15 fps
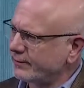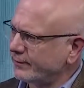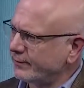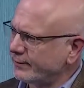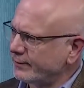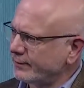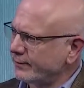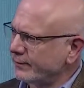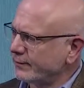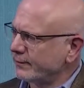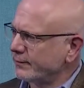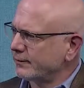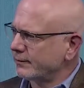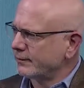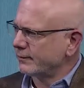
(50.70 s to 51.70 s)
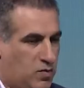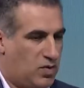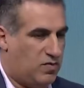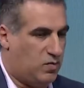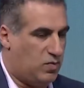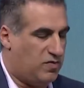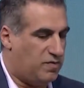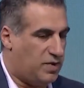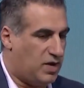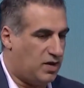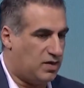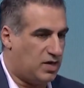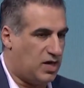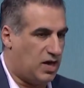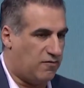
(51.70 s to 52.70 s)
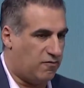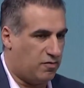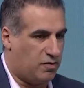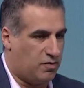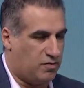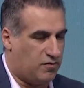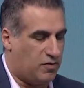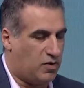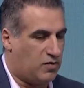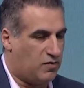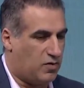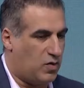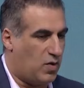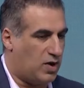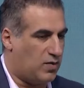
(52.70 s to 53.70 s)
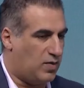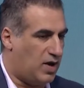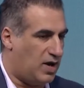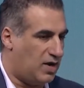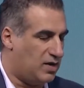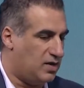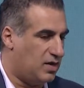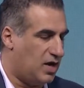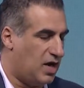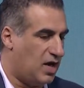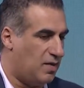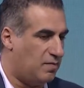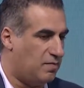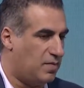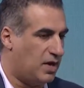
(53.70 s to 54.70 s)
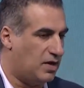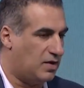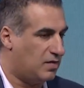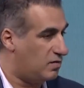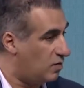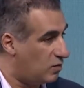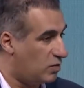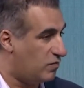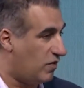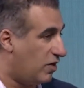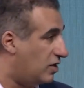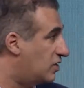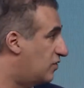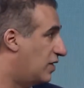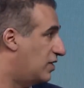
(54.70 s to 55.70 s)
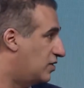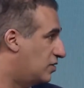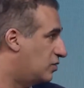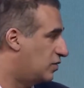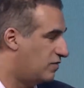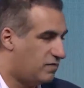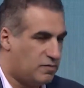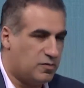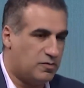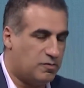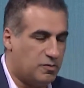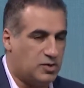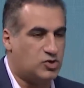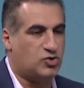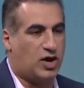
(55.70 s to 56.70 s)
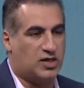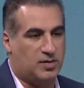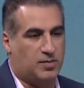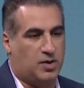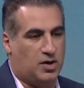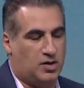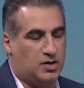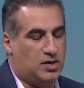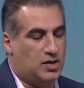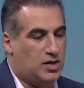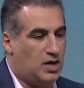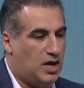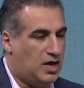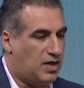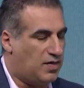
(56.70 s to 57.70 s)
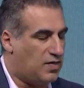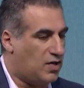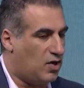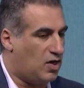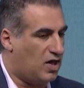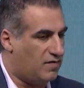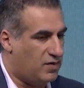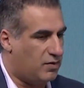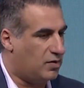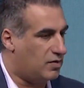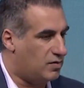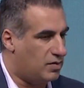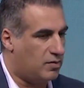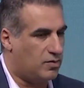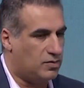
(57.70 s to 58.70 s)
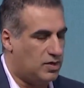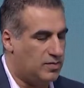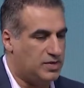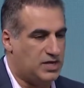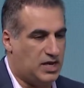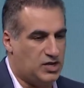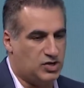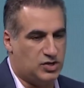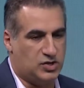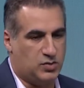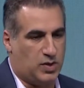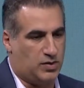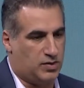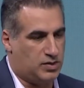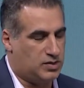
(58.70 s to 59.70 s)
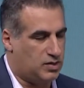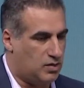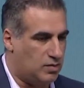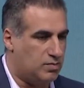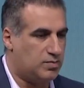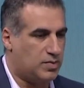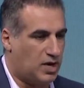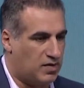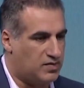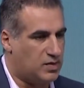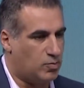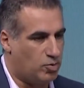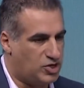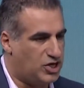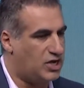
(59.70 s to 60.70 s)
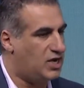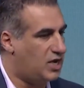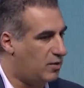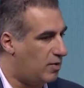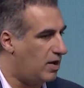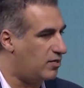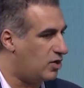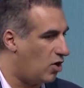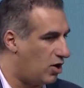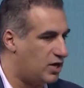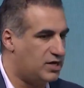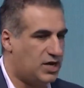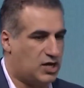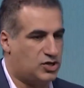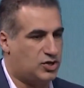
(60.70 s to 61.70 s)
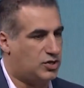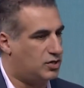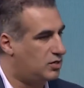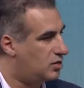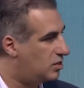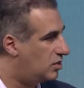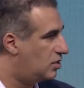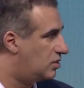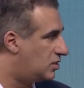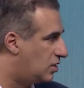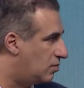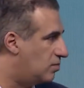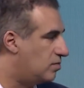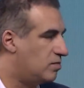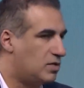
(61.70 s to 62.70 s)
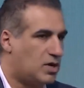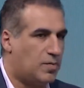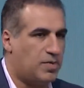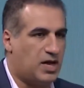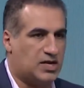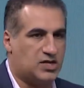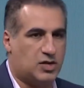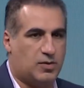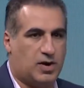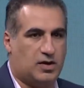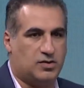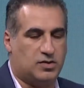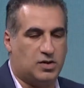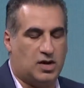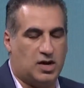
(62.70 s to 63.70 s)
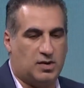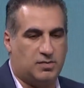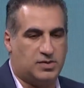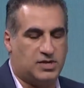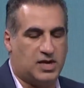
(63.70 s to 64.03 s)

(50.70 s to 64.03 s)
Yeah, so obviously, you know, we've, we've been on the cloud for, for, for quite a while, um, and with various vendors, we've, we've pretty much tried them all. And I think they all have their, their own limitations, whether it's you know kind of some rigidity around the architecture, some complexity around um,